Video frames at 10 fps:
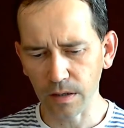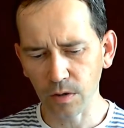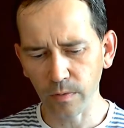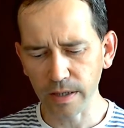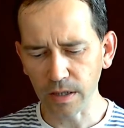
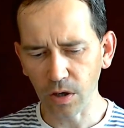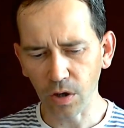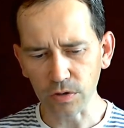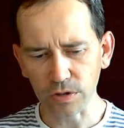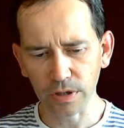quite a
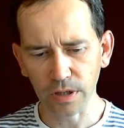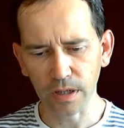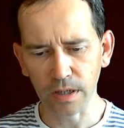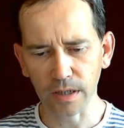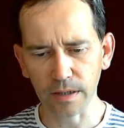lot
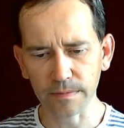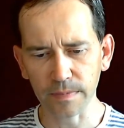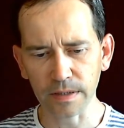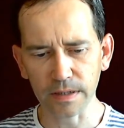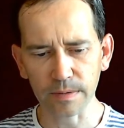
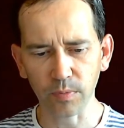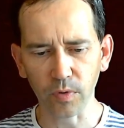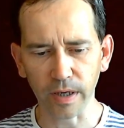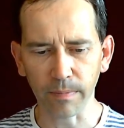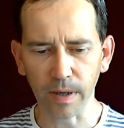in this
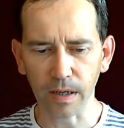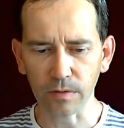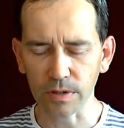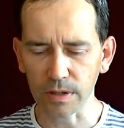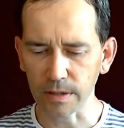book about